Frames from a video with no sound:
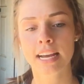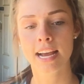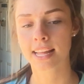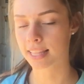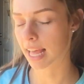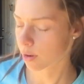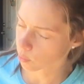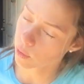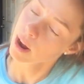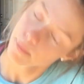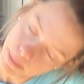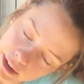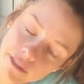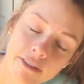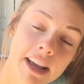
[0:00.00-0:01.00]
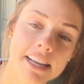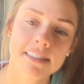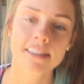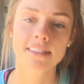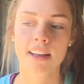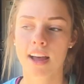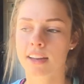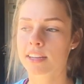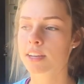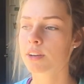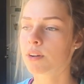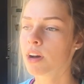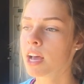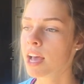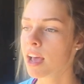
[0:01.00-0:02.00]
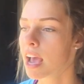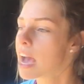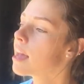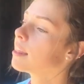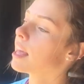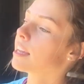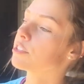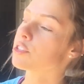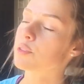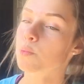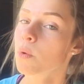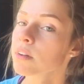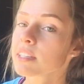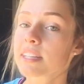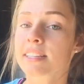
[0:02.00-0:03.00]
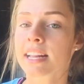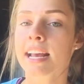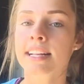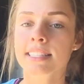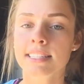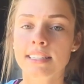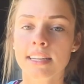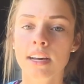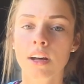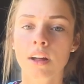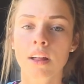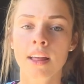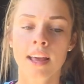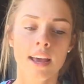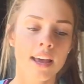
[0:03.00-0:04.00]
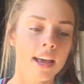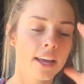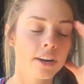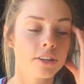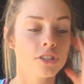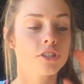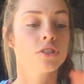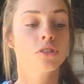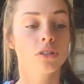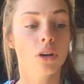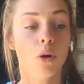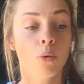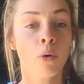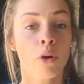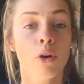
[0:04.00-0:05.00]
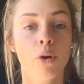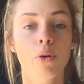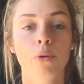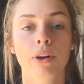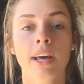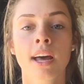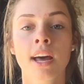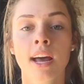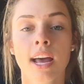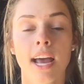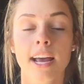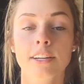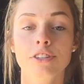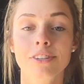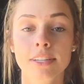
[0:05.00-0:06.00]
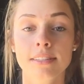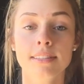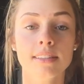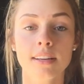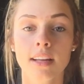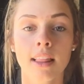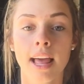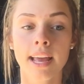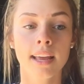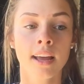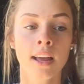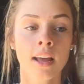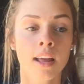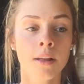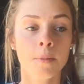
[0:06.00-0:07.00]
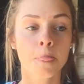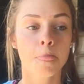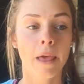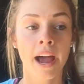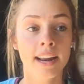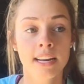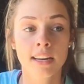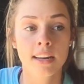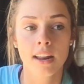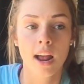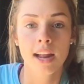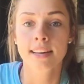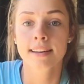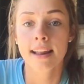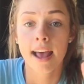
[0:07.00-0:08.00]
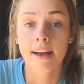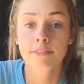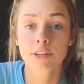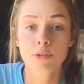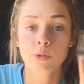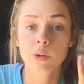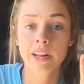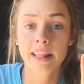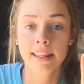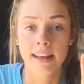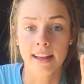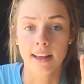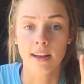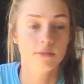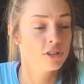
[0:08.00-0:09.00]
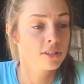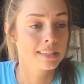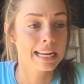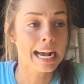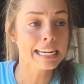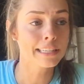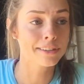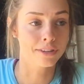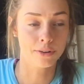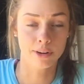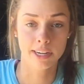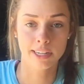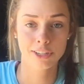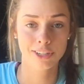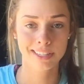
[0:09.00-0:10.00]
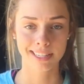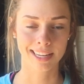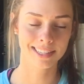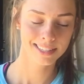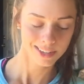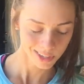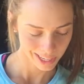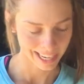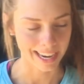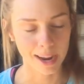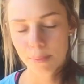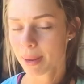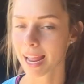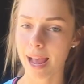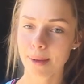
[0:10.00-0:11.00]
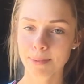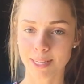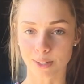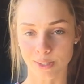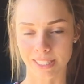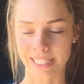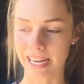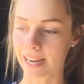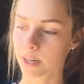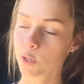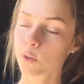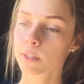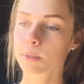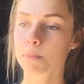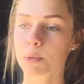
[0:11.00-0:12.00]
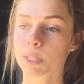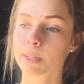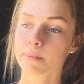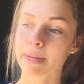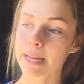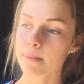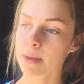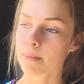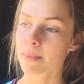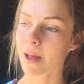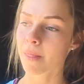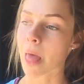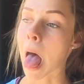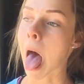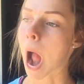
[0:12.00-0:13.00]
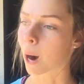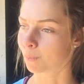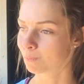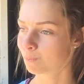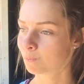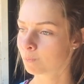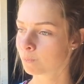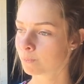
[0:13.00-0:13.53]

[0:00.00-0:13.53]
and like rub their faces on you and like just won't stand still and are just so rude. And she's like, I didn't have to do anything. I'm just nice to her. And she says, okay, I'll be happy to stand. I'm gonna put a bit in my mouth at home.